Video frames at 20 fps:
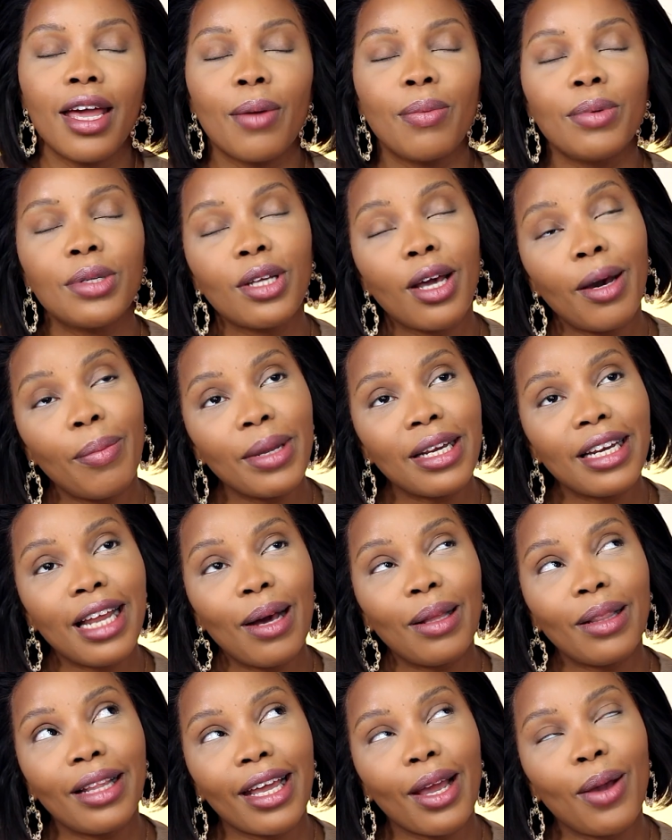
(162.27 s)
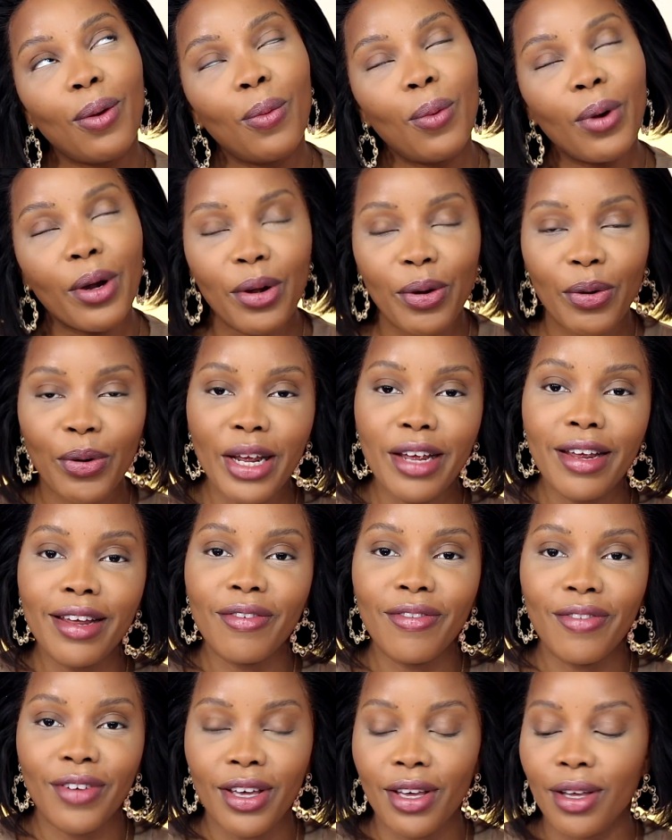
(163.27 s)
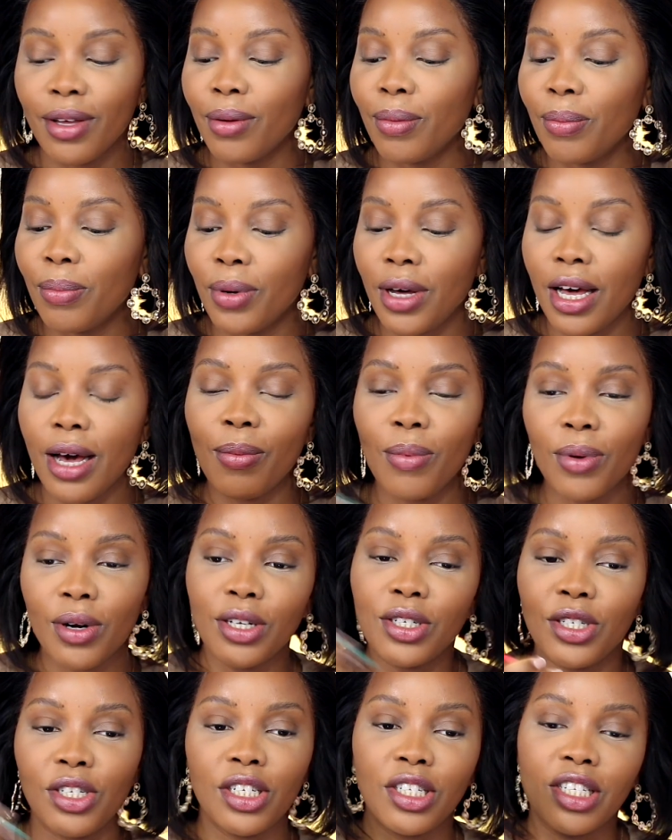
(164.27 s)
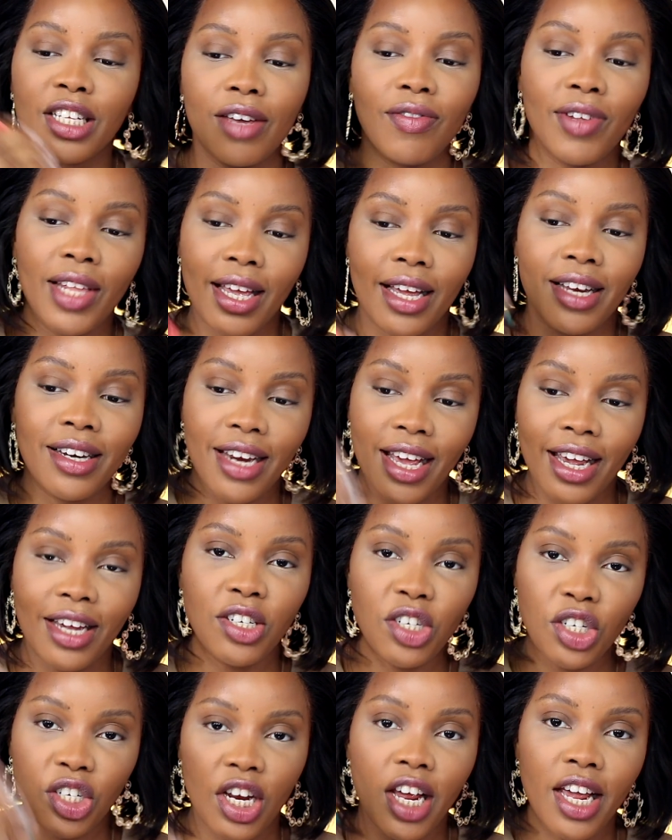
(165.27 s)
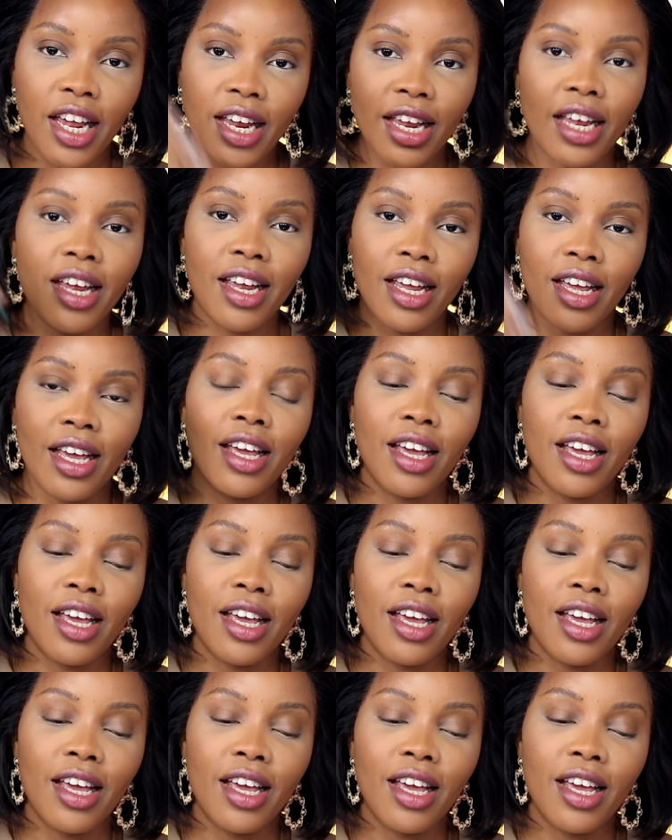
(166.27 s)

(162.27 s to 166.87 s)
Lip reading: it was coming out like a watery feel, but I wanted to just give it like a nice shake